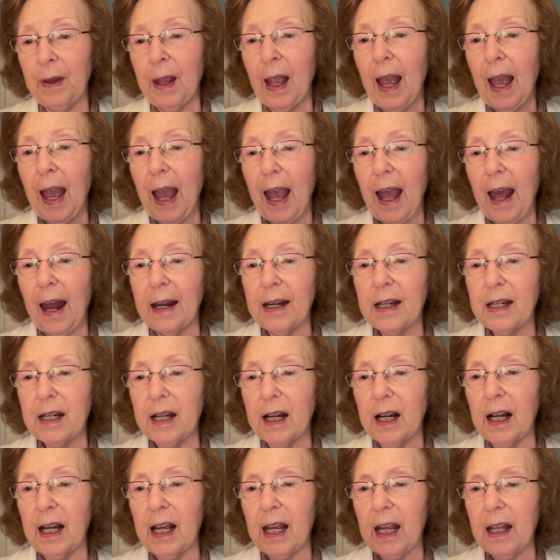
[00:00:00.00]
And
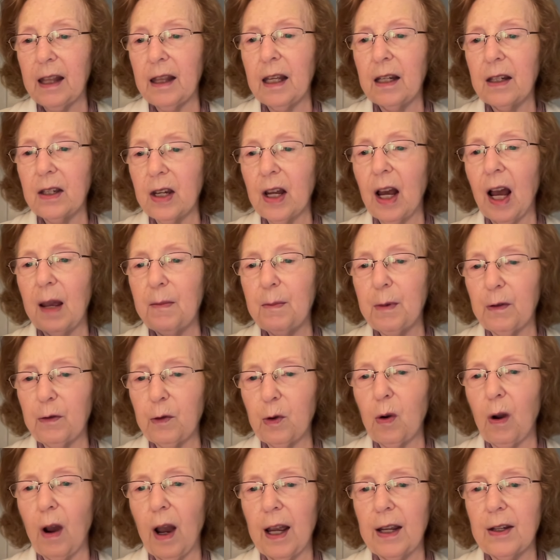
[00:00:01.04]
in the time of
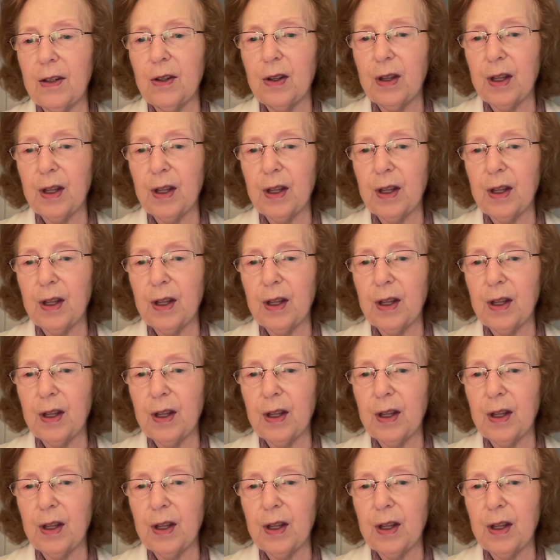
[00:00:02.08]
Christ,